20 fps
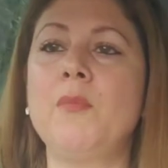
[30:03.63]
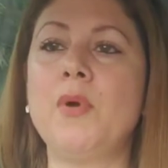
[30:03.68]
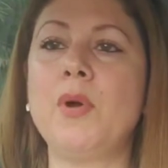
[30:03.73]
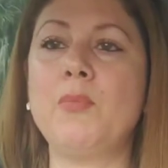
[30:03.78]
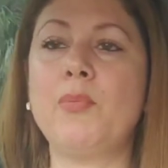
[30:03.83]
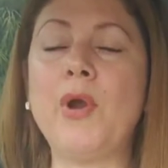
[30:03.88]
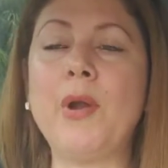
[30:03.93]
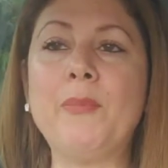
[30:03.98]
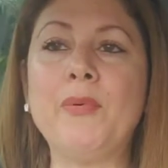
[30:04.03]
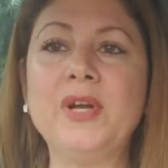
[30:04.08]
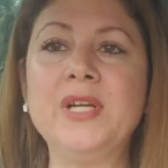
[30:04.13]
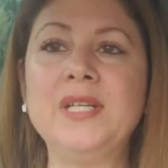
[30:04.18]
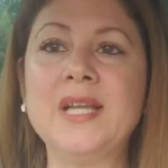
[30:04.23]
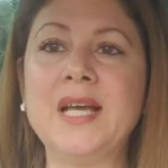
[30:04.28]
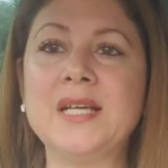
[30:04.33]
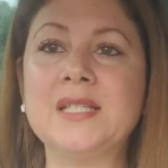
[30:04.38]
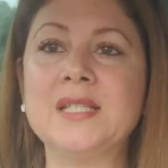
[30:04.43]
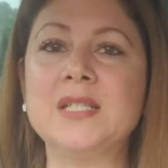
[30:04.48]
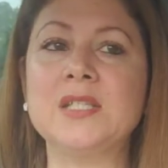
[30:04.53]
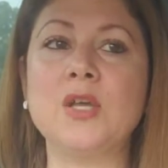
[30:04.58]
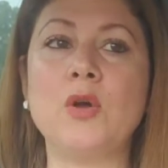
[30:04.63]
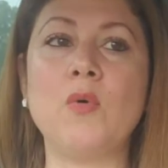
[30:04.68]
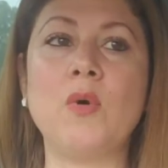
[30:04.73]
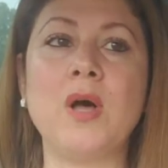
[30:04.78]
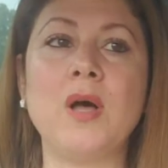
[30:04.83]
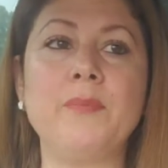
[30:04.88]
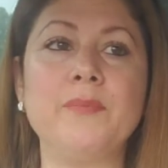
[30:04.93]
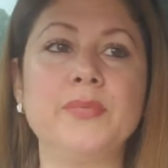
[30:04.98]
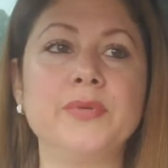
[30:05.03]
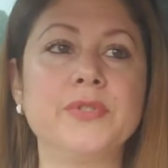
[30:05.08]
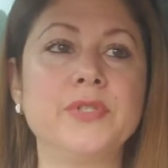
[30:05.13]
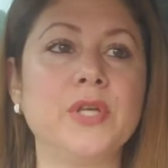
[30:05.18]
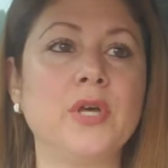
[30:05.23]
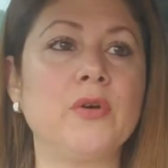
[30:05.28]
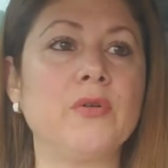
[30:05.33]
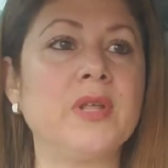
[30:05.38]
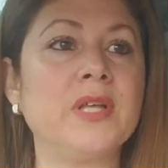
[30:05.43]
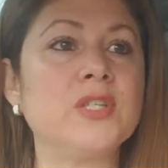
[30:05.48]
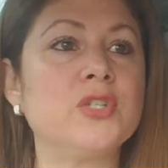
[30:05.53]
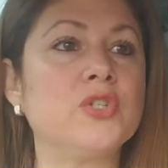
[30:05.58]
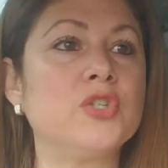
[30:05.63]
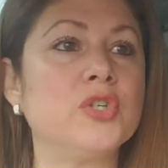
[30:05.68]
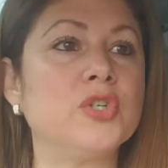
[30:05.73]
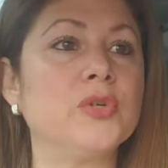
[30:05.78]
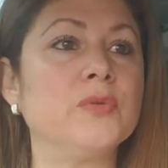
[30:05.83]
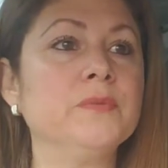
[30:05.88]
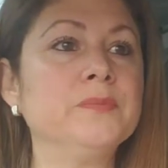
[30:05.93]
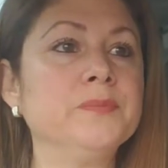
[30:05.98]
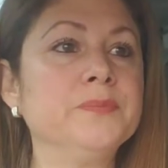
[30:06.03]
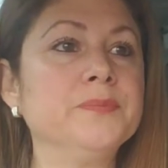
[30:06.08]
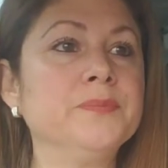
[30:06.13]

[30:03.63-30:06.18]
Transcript: But property taxes go up, so that's true.